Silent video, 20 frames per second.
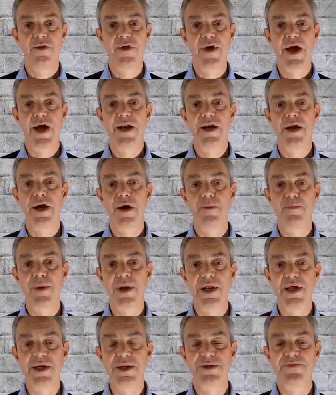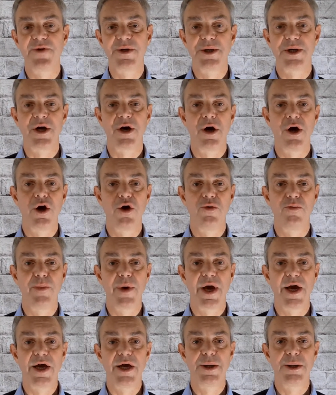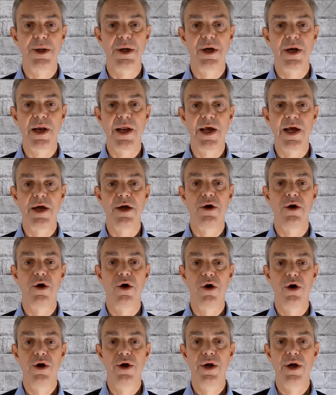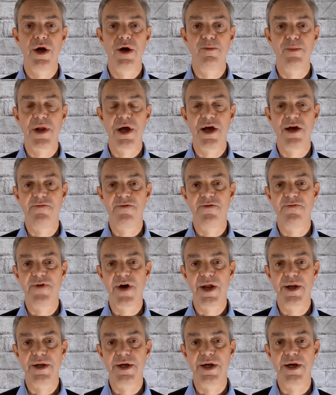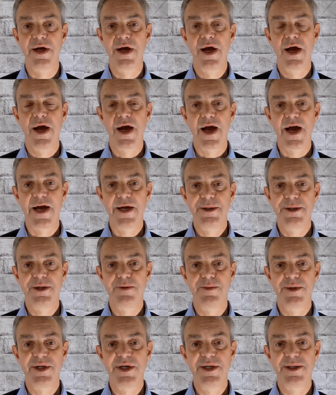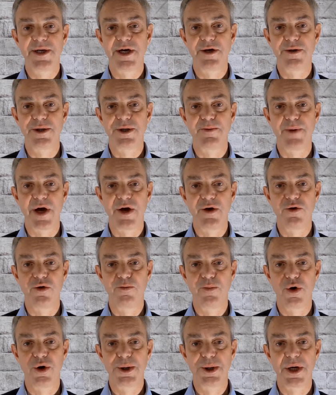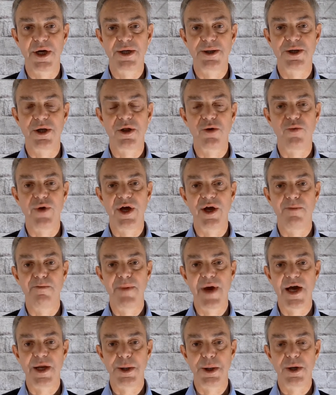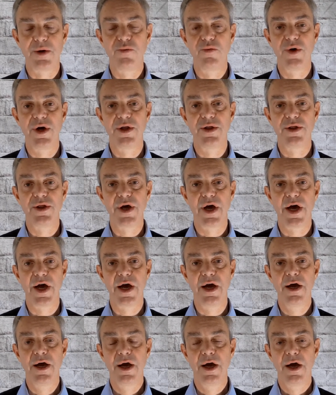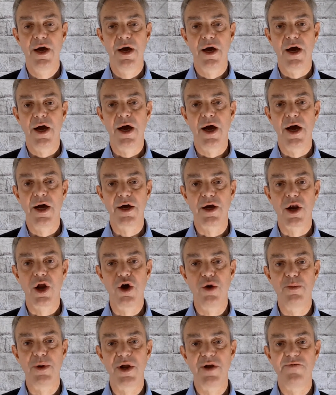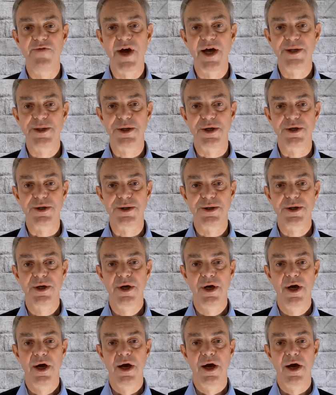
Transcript: then please visit our homepage, click on Apply for Funding, add some details about your project so that we can match it with global investors.